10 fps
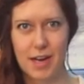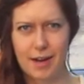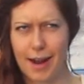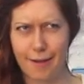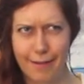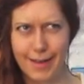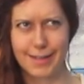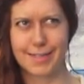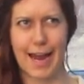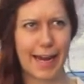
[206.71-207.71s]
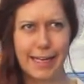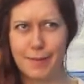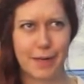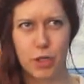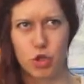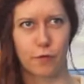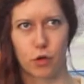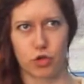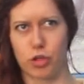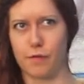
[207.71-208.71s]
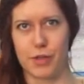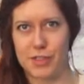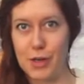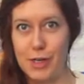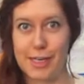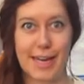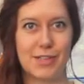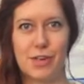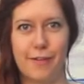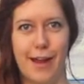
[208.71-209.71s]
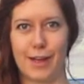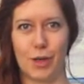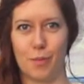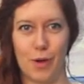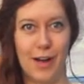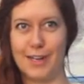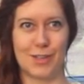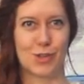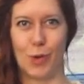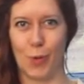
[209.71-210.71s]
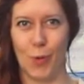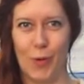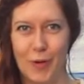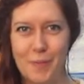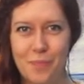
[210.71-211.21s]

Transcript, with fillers: kind of like a tiny miniature version of the sun encased in a vacuum. Ah, it's so cool.